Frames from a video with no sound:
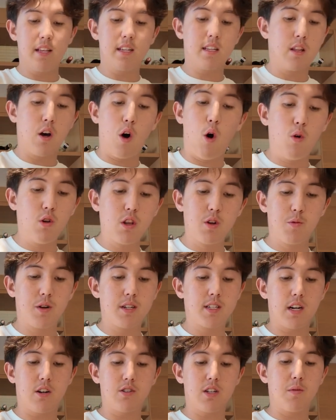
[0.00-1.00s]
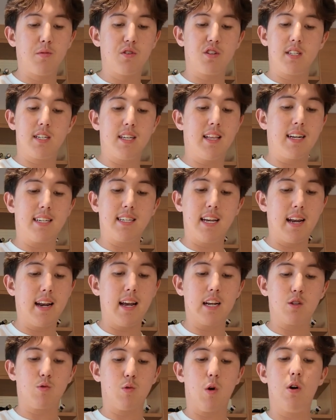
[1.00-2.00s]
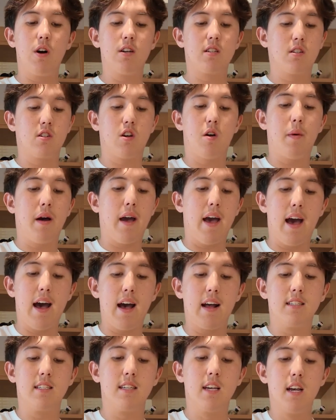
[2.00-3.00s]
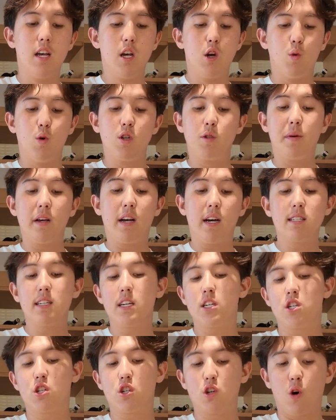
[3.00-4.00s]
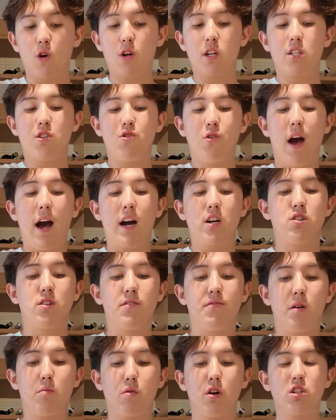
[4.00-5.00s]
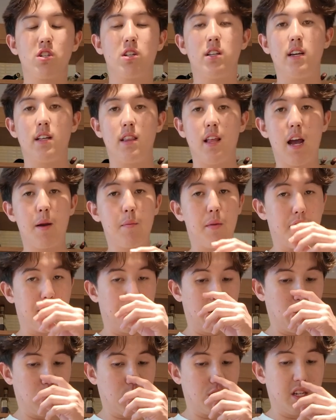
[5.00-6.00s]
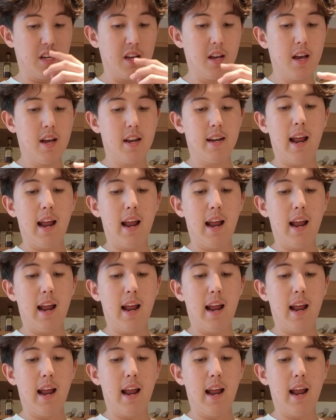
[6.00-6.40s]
The only reason I was able to see like 10x ROAS on my ads was because I started to actually vibrationally align my frequency.